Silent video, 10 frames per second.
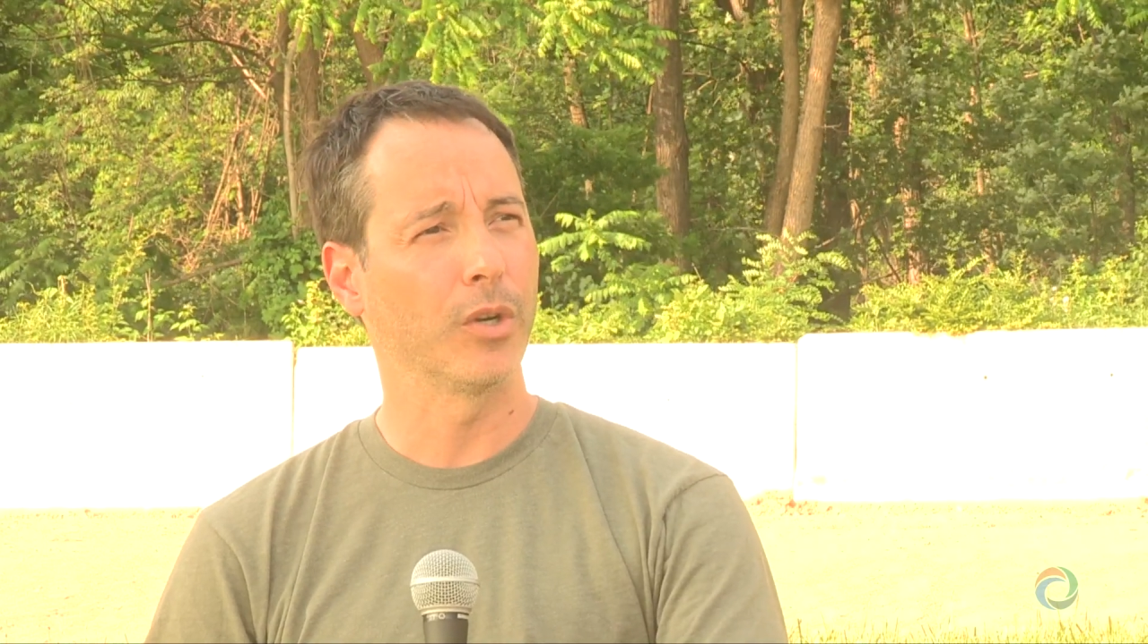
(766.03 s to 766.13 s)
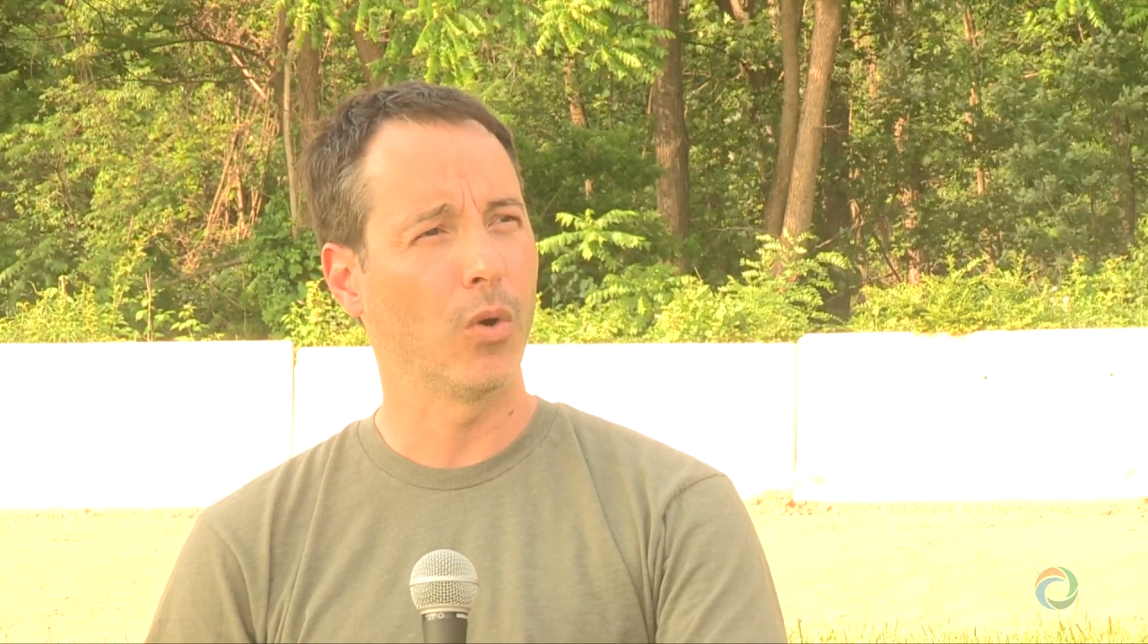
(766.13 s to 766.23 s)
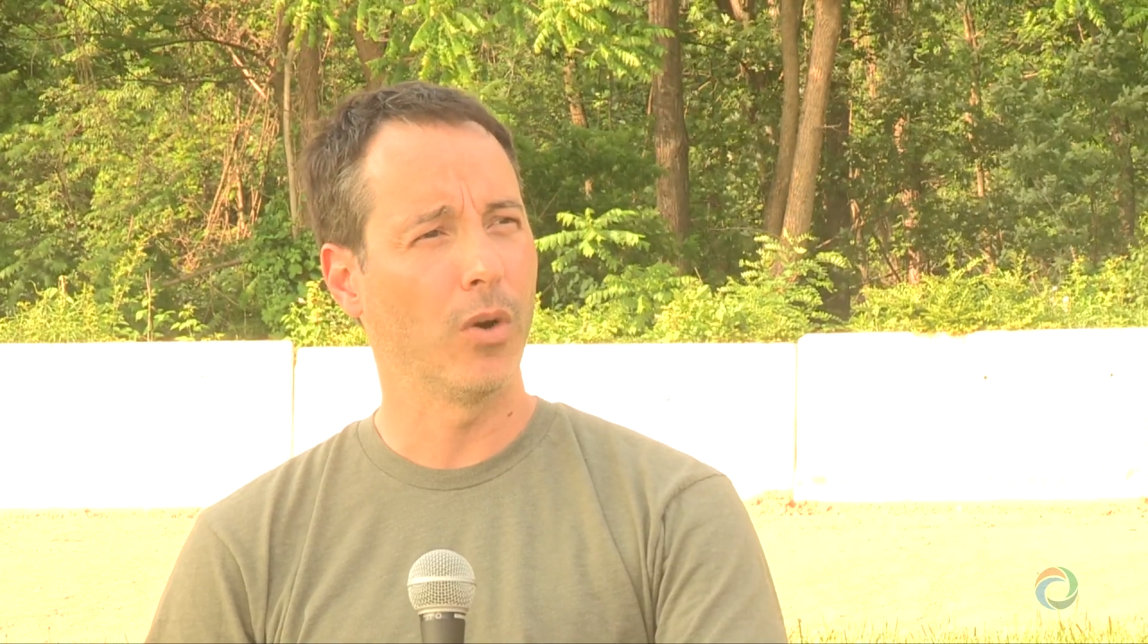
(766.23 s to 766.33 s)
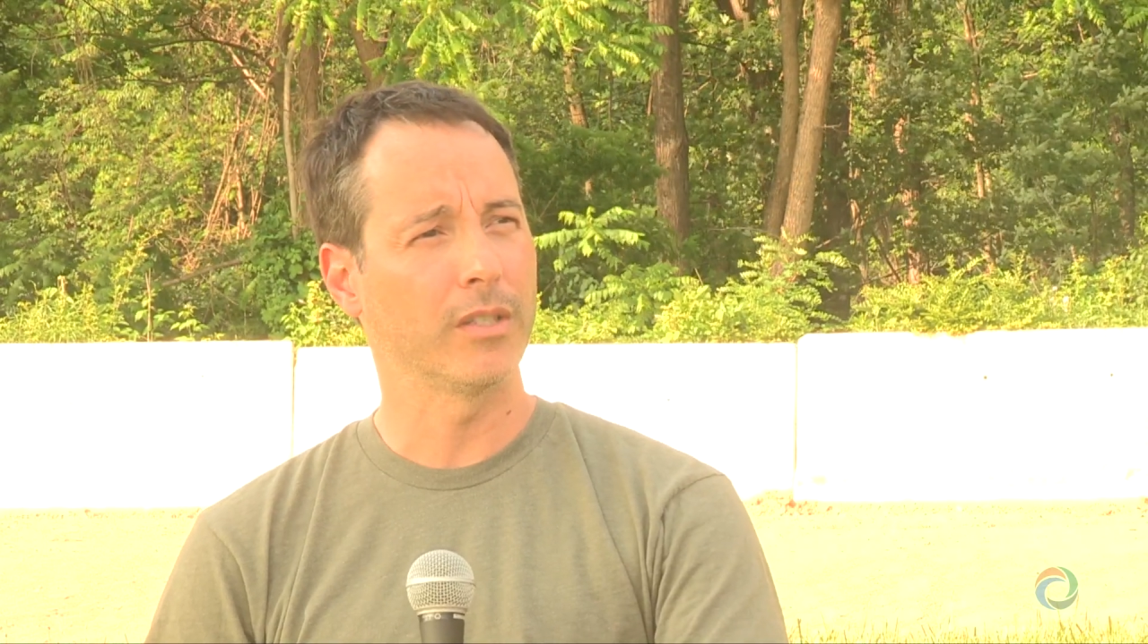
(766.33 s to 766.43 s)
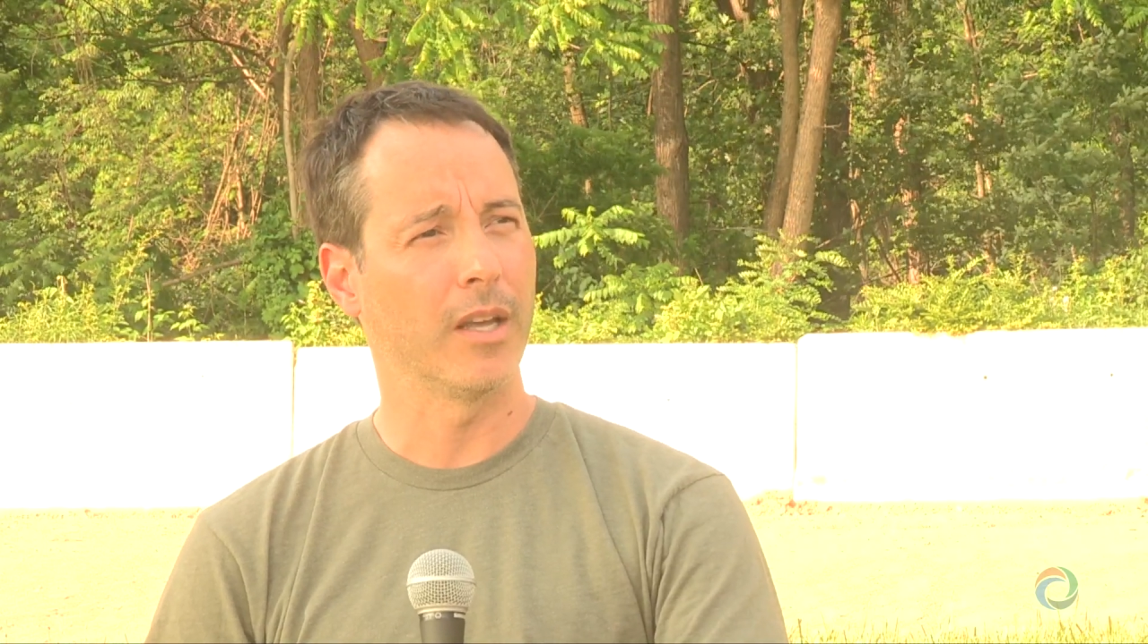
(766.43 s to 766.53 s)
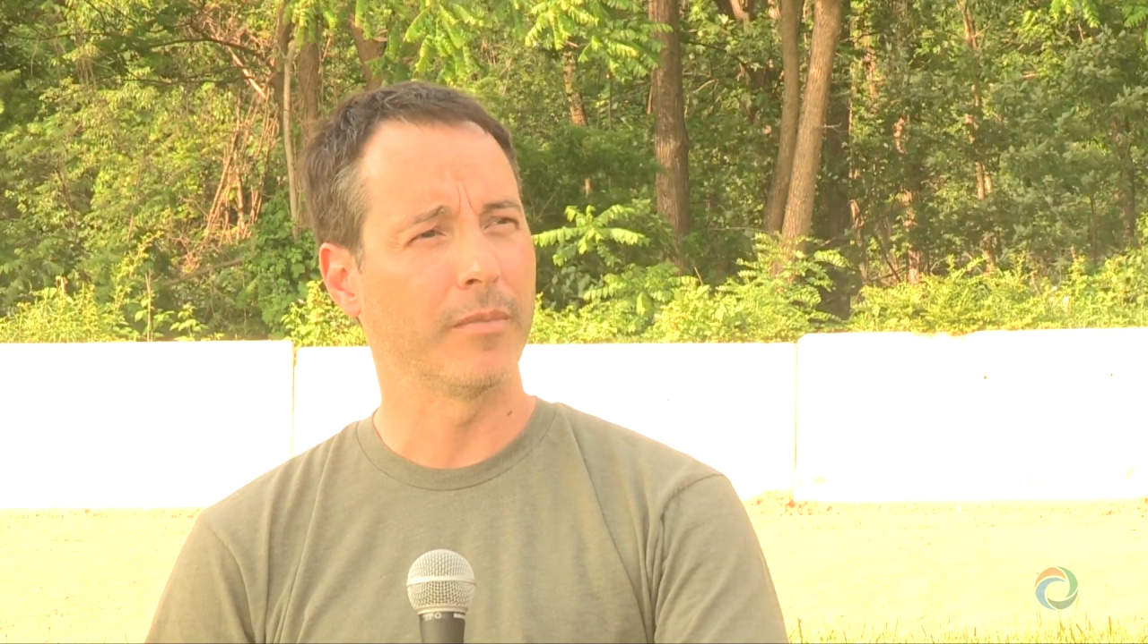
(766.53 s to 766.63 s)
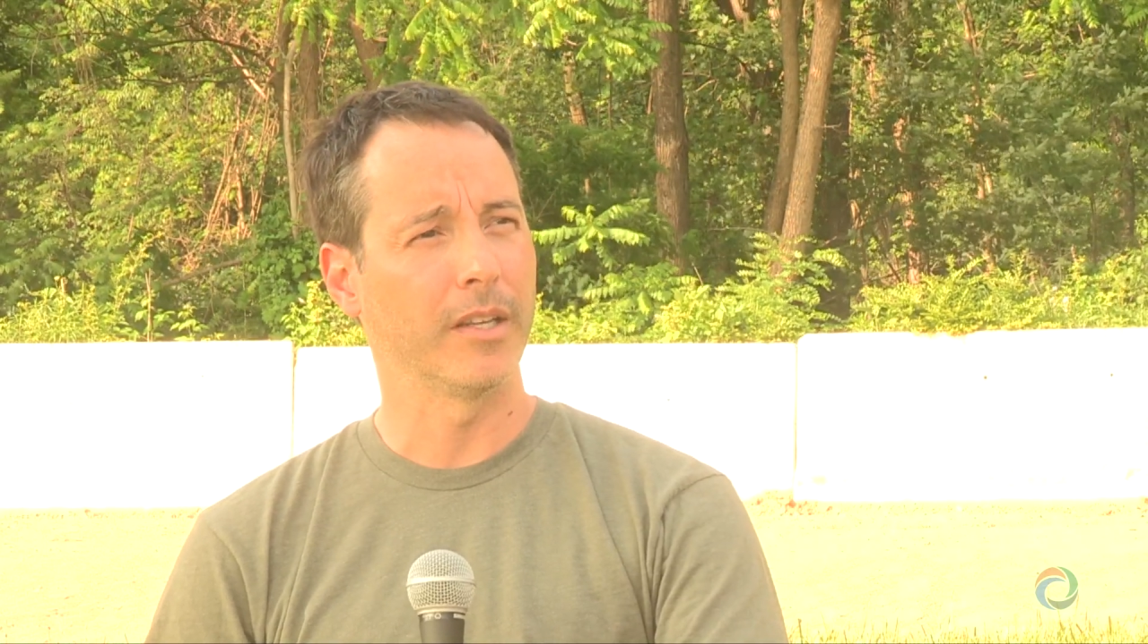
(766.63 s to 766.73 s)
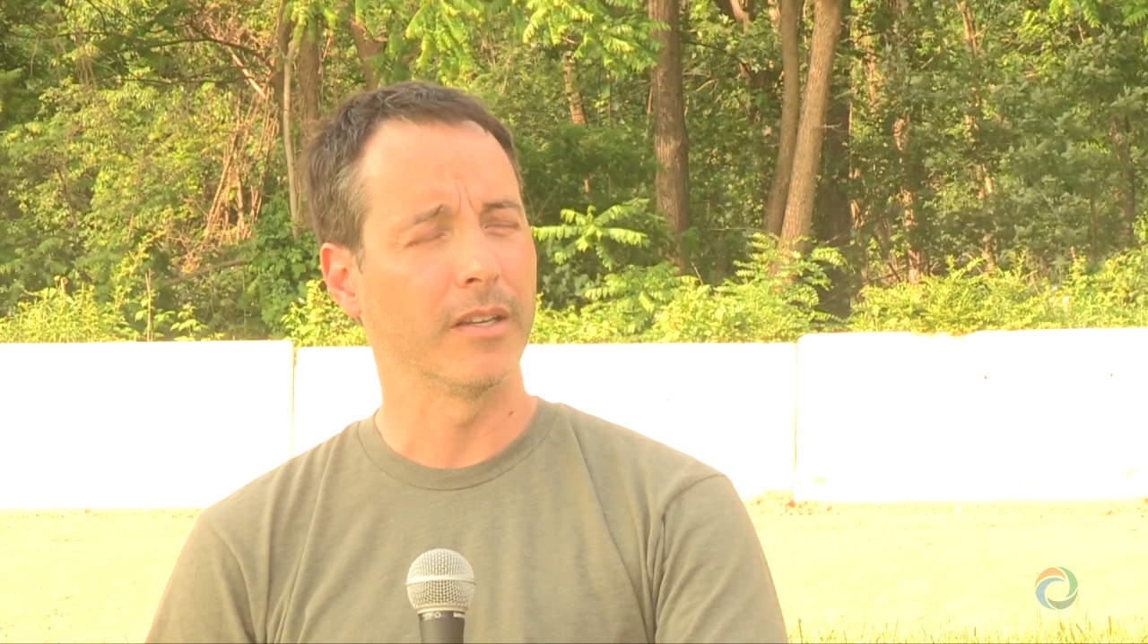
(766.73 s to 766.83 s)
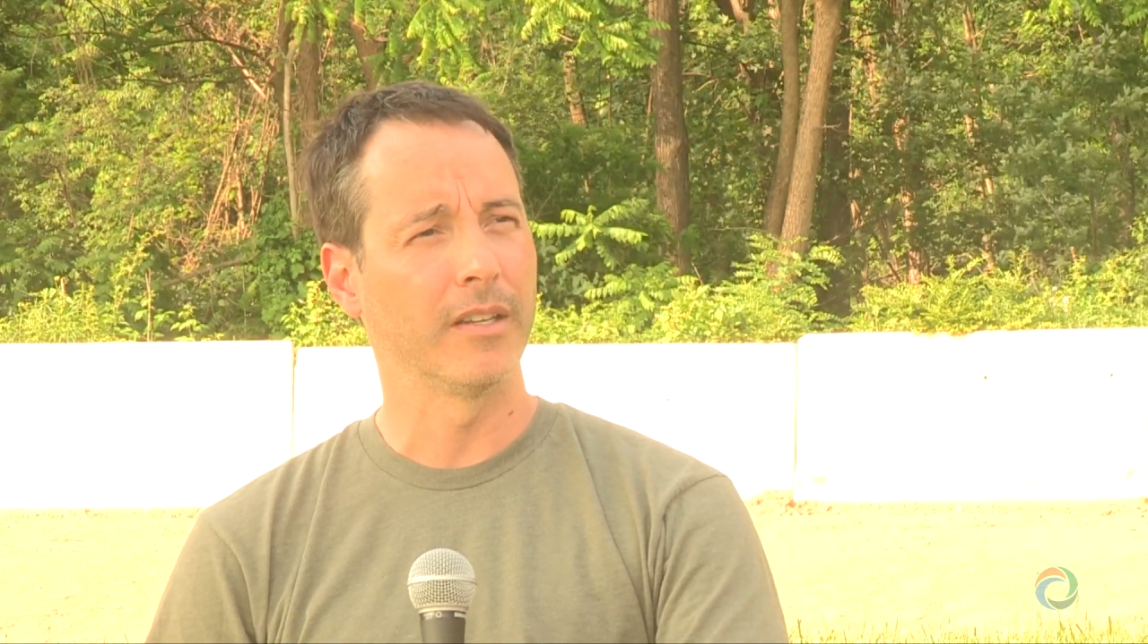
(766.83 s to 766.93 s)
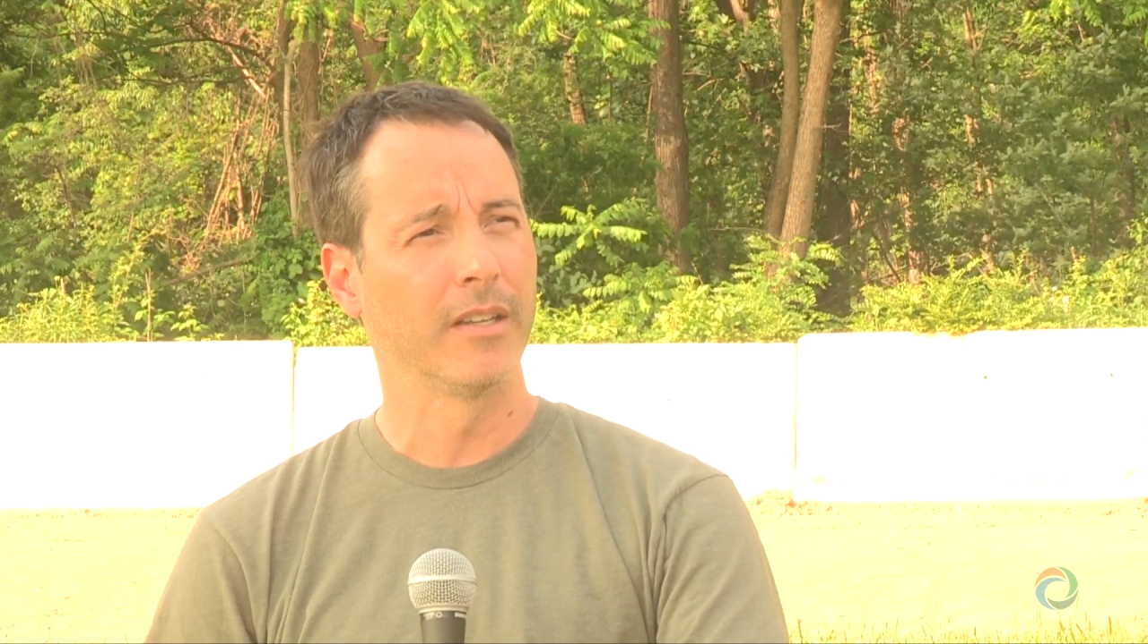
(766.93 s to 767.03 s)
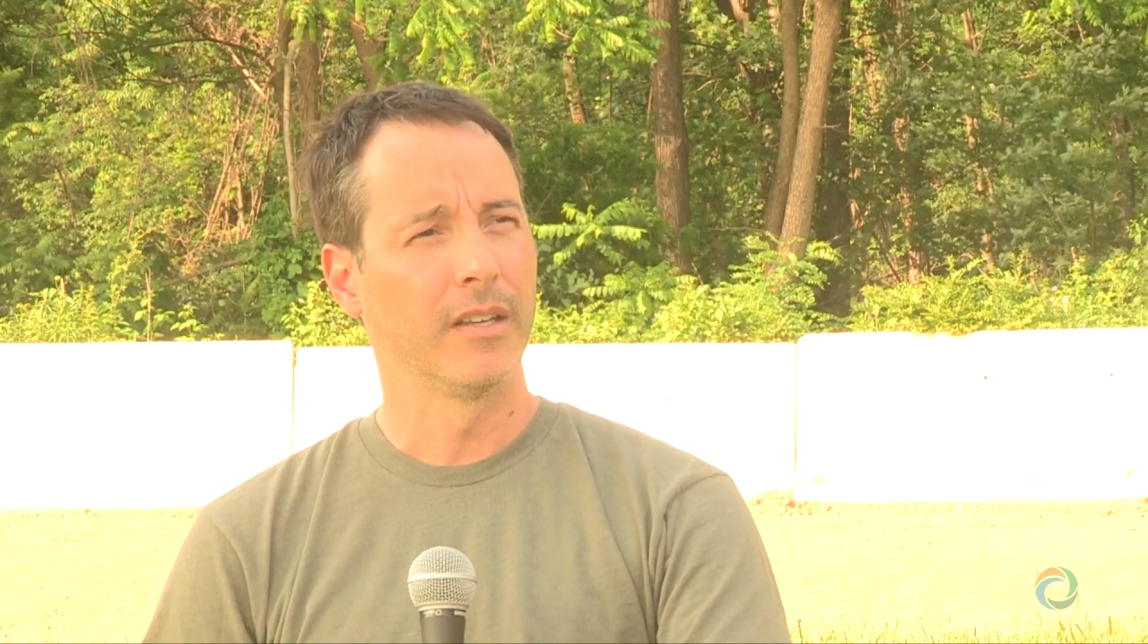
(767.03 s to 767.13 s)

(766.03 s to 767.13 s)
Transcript: record something,